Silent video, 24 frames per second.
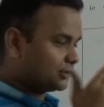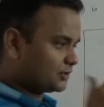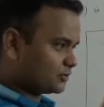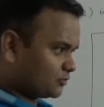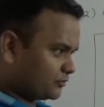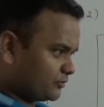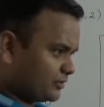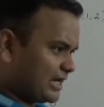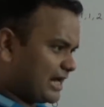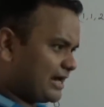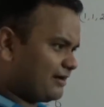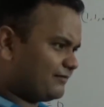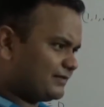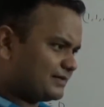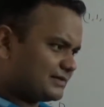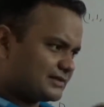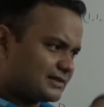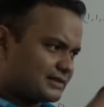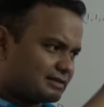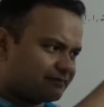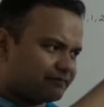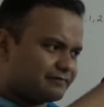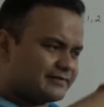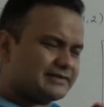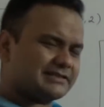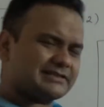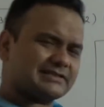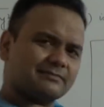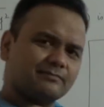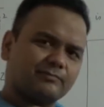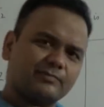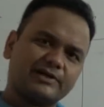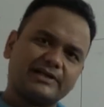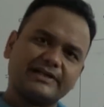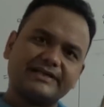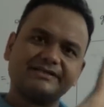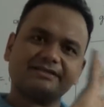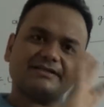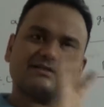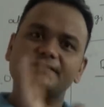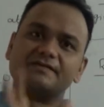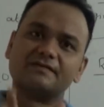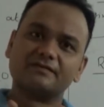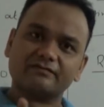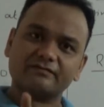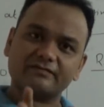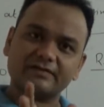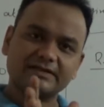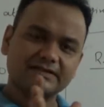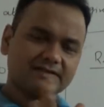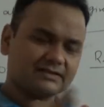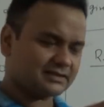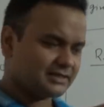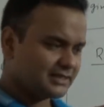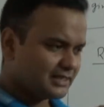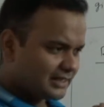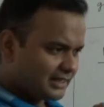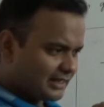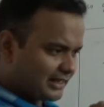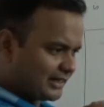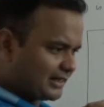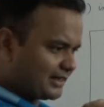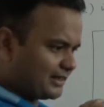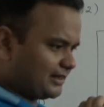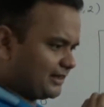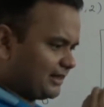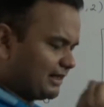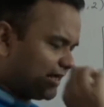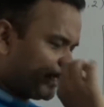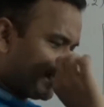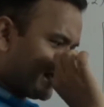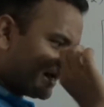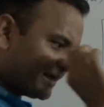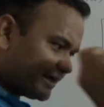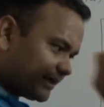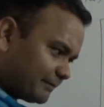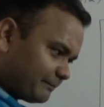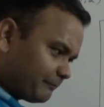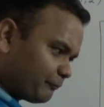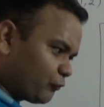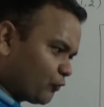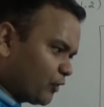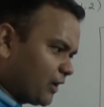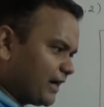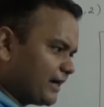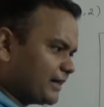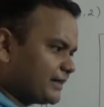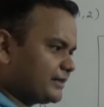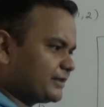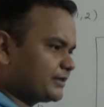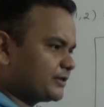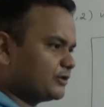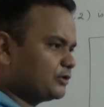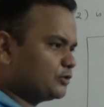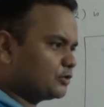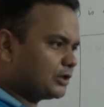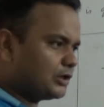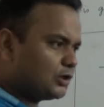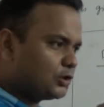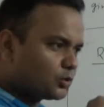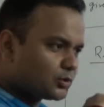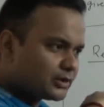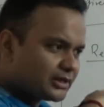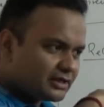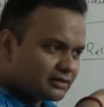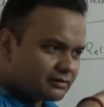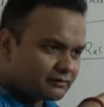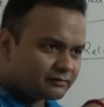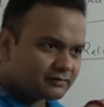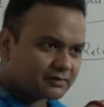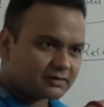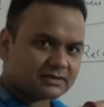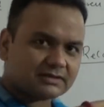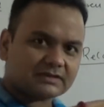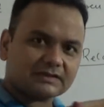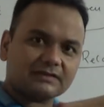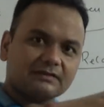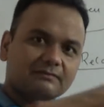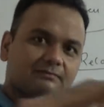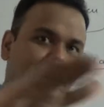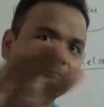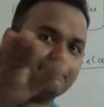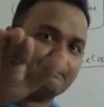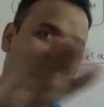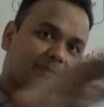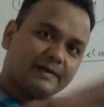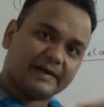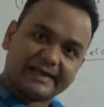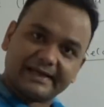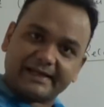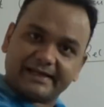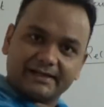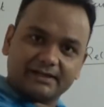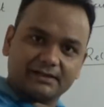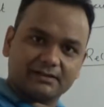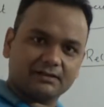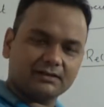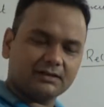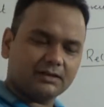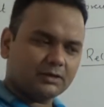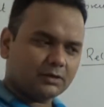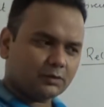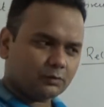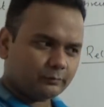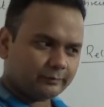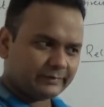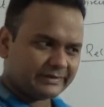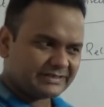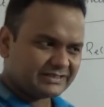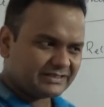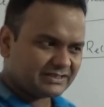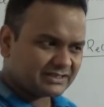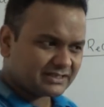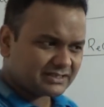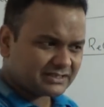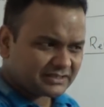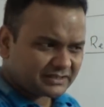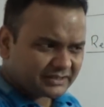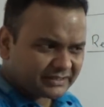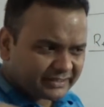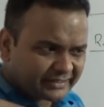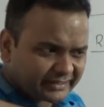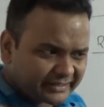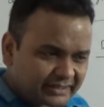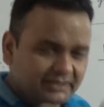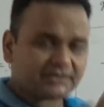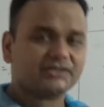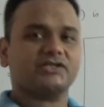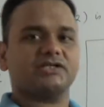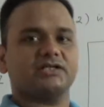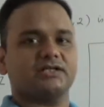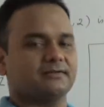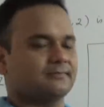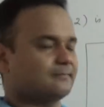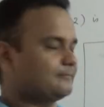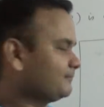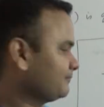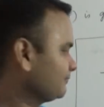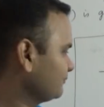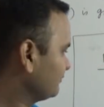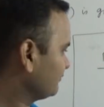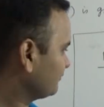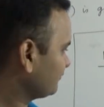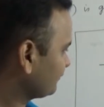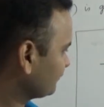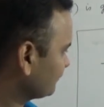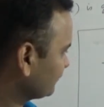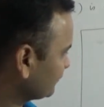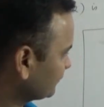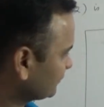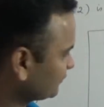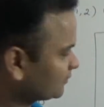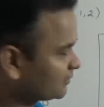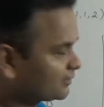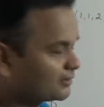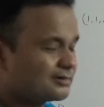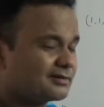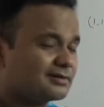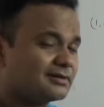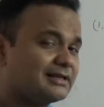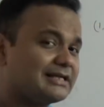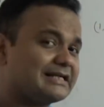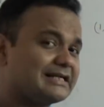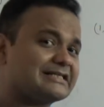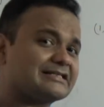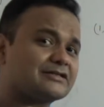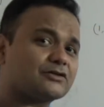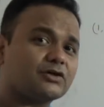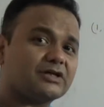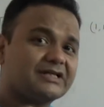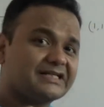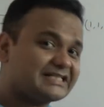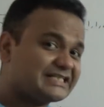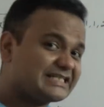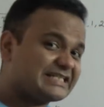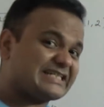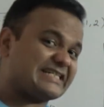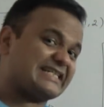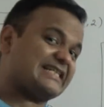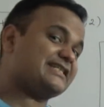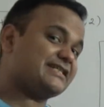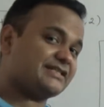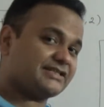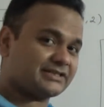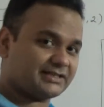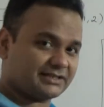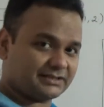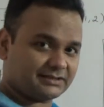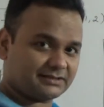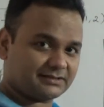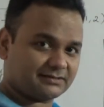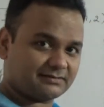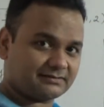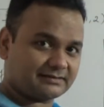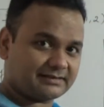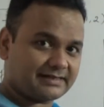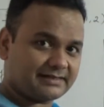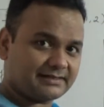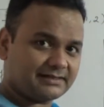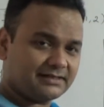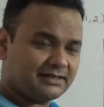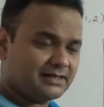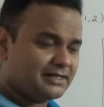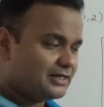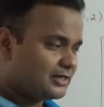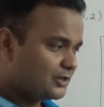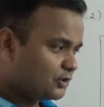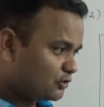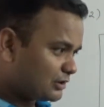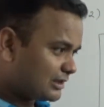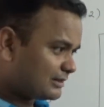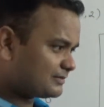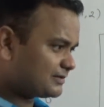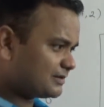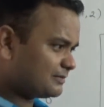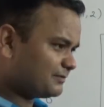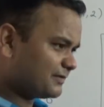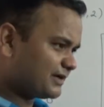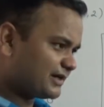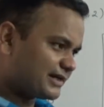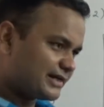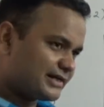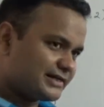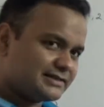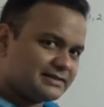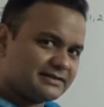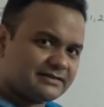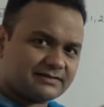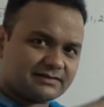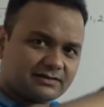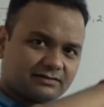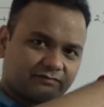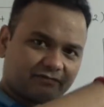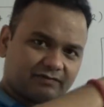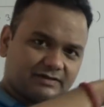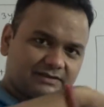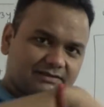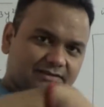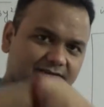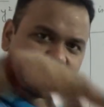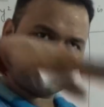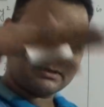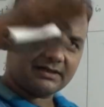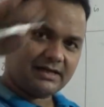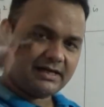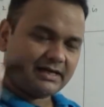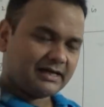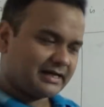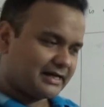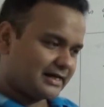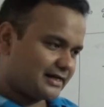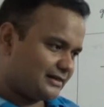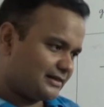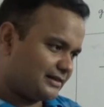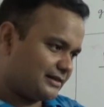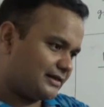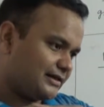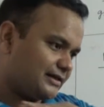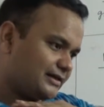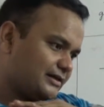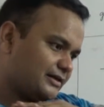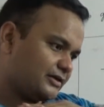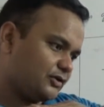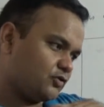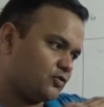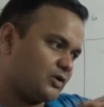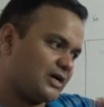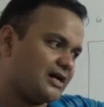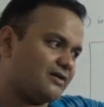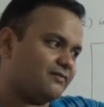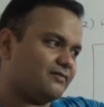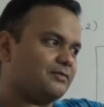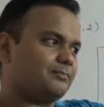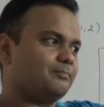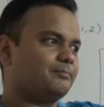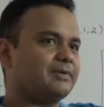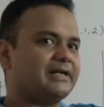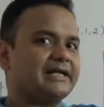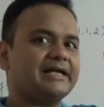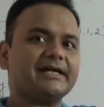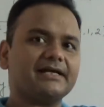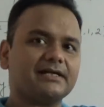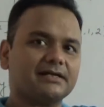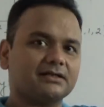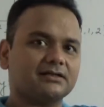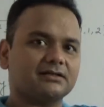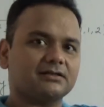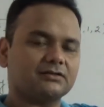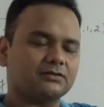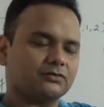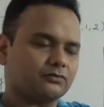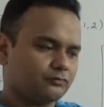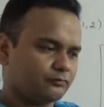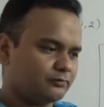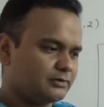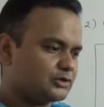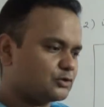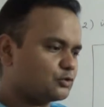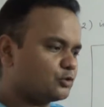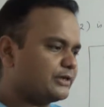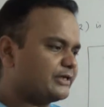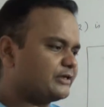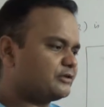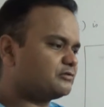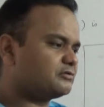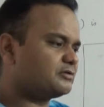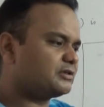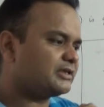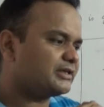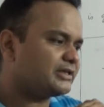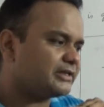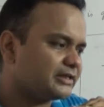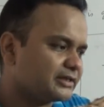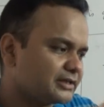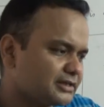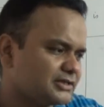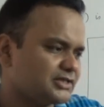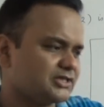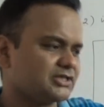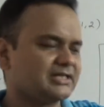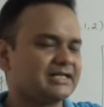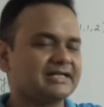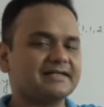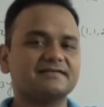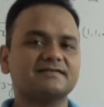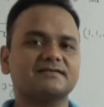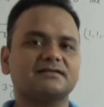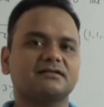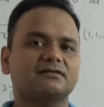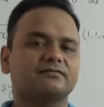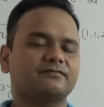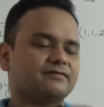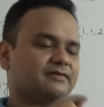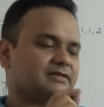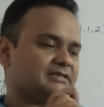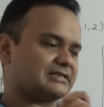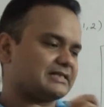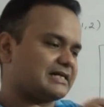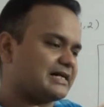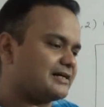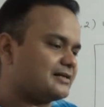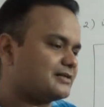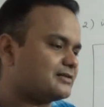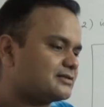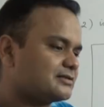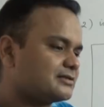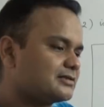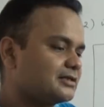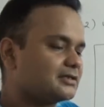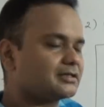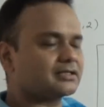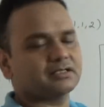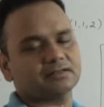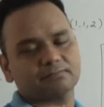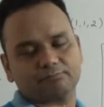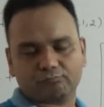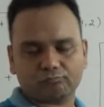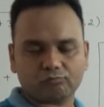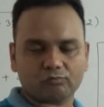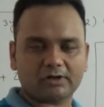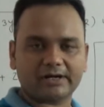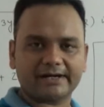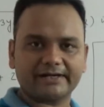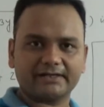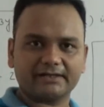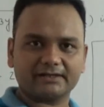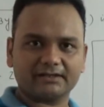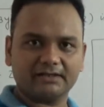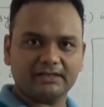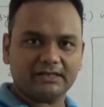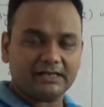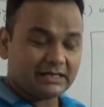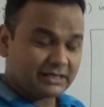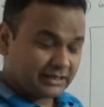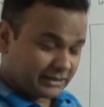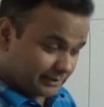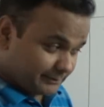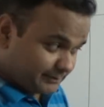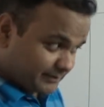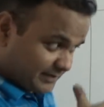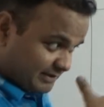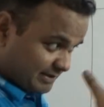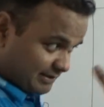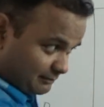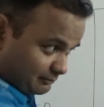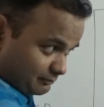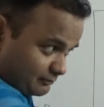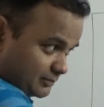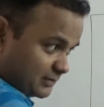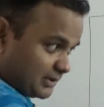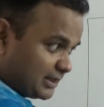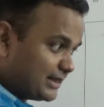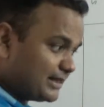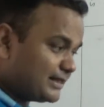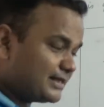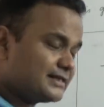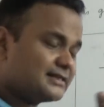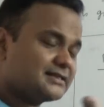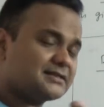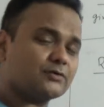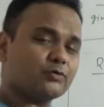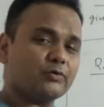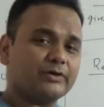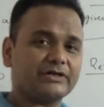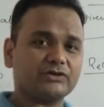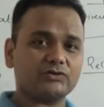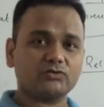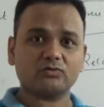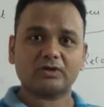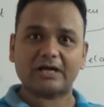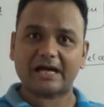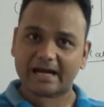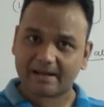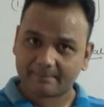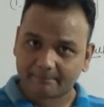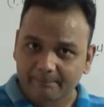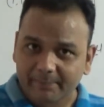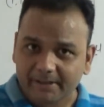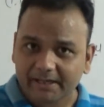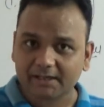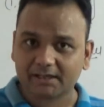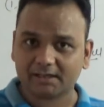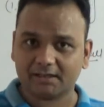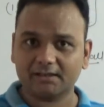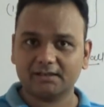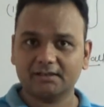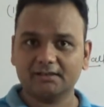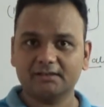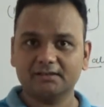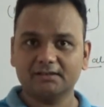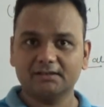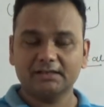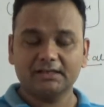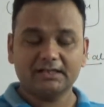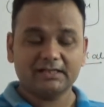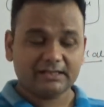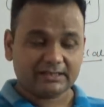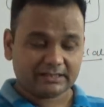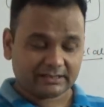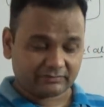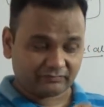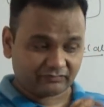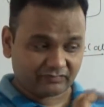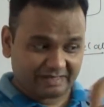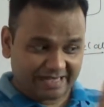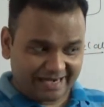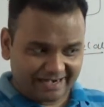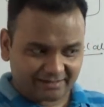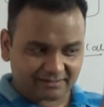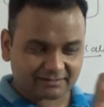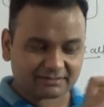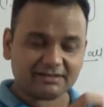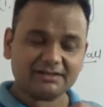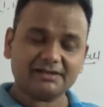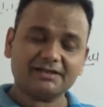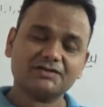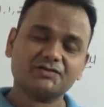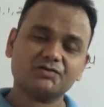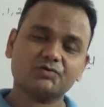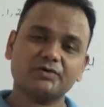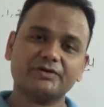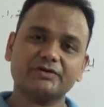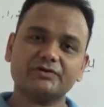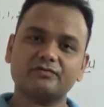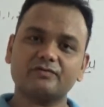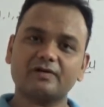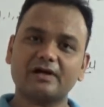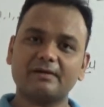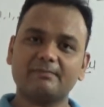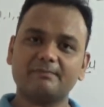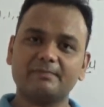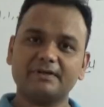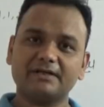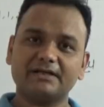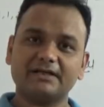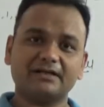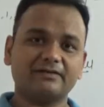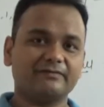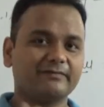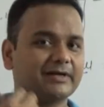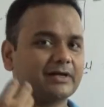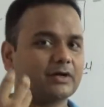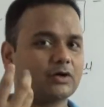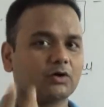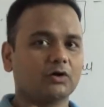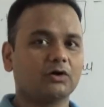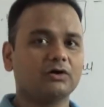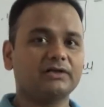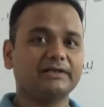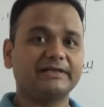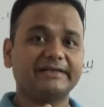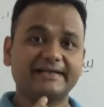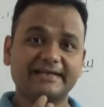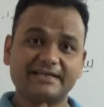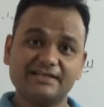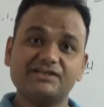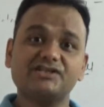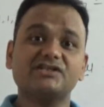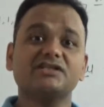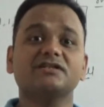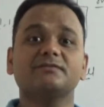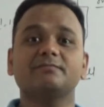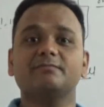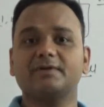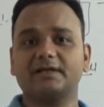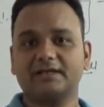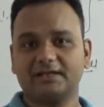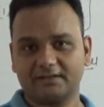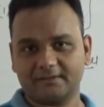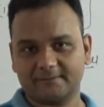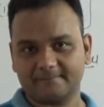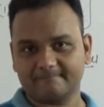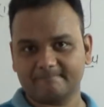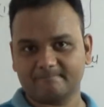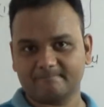So you have a surface, some crazy surface, and at a point you are looking for some plane with just touching. That's called a tangent, right? You have some crazy surface and that you have a plane which is going to touch that surface at a certain point. If something is going to happen, if that thing is going to happen, then we call it tangent plane.